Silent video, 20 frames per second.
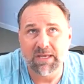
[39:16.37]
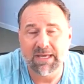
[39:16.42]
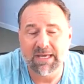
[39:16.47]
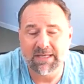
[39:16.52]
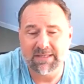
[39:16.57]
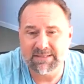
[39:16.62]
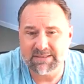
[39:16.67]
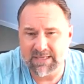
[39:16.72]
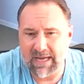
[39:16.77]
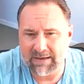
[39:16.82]

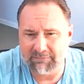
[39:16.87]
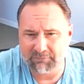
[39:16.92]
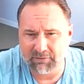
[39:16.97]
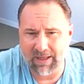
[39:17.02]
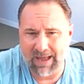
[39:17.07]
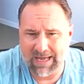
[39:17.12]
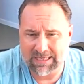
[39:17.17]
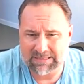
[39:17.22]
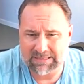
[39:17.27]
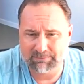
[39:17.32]

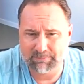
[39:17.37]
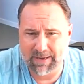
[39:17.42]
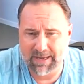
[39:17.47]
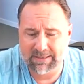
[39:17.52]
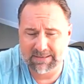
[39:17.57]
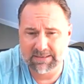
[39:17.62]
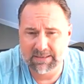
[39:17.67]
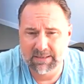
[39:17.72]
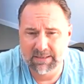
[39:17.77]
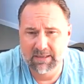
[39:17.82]
insightful
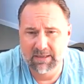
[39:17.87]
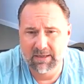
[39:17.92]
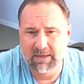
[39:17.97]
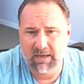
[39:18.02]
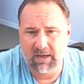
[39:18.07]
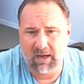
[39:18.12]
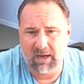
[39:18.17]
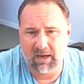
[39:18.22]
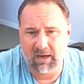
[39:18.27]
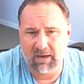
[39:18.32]
aspect
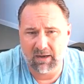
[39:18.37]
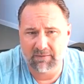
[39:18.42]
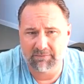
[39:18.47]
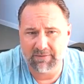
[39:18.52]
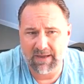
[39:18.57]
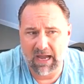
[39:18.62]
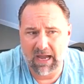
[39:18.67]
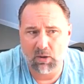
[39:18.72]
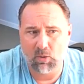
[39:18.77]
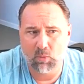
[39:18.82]
of
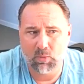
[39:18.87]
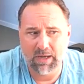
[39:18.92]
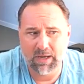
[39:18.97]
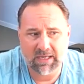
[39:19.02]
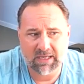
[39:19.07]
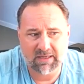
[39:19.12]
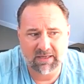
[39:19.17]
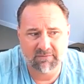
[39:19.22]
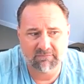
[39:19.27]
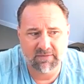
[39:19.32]
how we
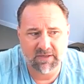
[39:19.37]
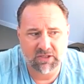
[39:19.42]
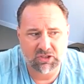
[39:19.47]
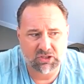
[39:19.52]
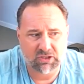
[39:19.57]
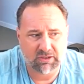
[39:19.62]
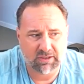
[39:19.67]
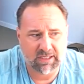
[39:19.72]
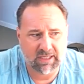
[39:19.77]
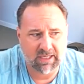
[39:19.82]
can
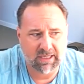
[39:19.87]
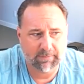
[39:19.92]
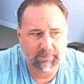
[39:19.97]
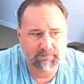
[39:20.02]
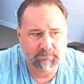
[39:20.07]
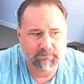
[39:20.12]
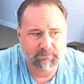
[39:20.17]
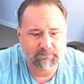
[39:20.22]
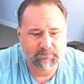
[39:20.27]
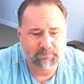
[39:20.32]
visually
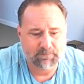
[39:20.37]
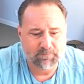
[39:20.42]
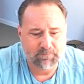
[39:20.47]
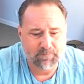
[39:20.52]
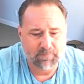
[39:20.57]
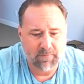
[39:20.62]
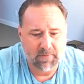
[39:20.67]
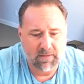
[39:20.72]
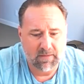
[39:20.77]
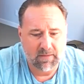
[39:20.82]

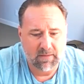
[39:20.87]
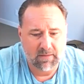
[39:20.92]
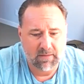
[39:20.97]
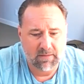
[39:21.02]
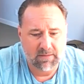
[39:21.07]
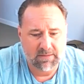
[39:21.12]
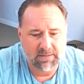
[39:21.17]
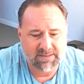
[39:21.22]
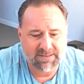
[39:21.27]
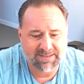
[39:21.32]

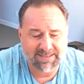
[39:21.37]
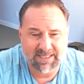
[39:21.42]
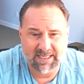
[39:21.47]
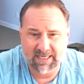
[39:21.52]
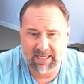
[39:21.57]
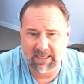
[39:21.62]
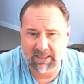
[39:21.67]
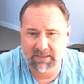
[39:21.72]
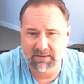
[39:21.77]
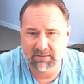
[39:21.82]

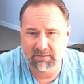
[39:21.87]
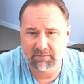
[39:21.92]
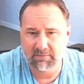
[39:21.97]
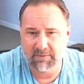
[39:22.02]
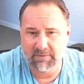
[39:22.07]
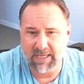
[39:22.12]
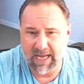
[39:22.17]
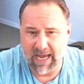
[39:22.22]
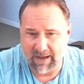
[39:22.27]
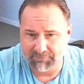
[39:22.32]
see
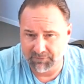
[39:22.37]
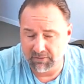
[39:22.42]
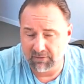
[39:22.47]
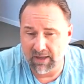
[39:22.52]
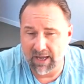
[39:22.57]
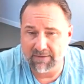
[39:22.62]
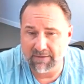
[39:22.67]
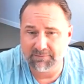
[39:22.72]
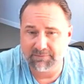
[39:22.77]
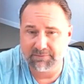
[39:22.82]
the
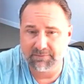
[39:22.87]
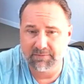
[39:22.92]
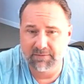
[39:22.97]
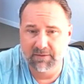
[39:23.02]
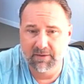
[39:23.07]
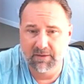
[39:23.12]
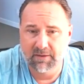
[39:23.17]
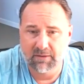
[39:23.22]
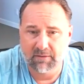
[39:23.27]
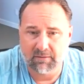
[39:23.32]
afterlife,
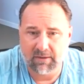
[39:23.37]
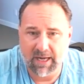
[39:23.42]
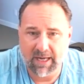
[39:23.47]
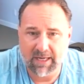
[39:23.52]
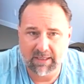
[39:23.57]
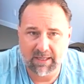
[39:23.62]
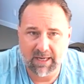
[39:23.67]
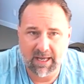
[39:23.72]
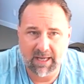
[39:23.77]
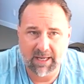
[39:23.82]

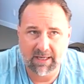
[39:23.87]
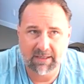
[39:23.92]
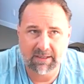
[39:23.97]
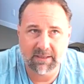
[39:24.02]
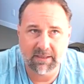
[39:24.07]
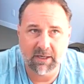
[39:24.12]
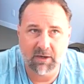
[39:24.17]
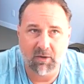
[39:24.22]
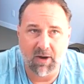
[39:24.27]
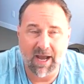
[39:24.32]
right? And
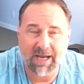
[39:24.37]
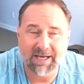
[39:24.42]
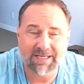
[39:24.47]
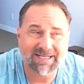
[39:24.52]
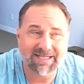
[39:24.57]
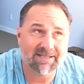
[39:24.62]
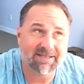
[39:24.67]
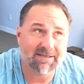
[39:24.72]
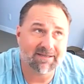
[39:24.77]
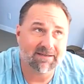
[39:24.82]
you know, I
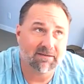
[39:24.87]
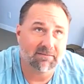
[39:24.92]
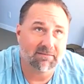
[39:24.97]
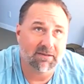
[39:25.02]
didn't,